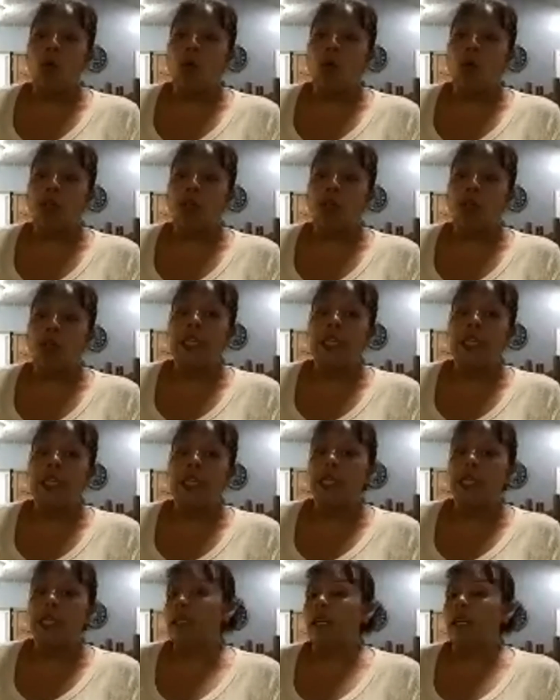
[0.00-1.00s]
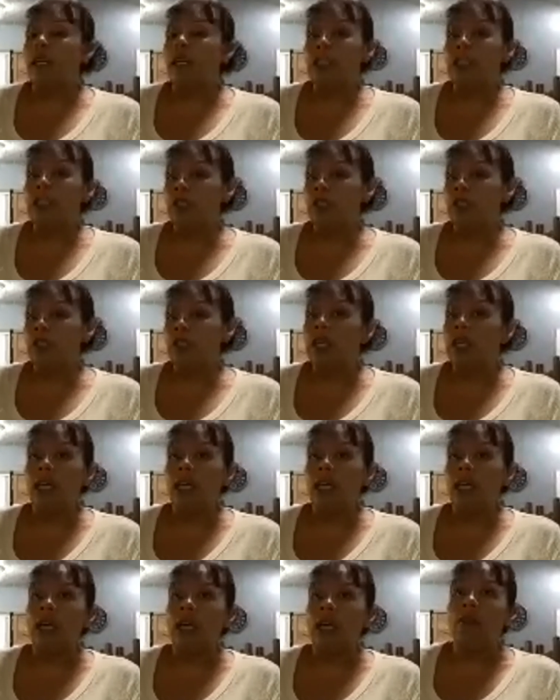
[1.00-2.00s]
lot of like old
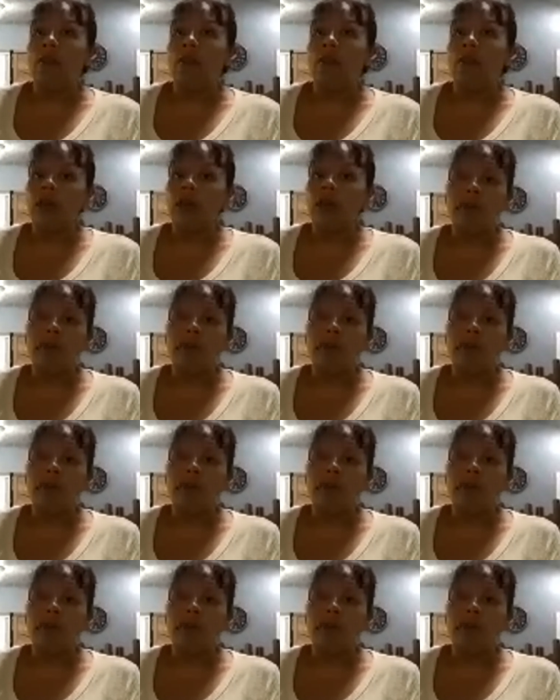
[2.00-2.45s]
trees that are just not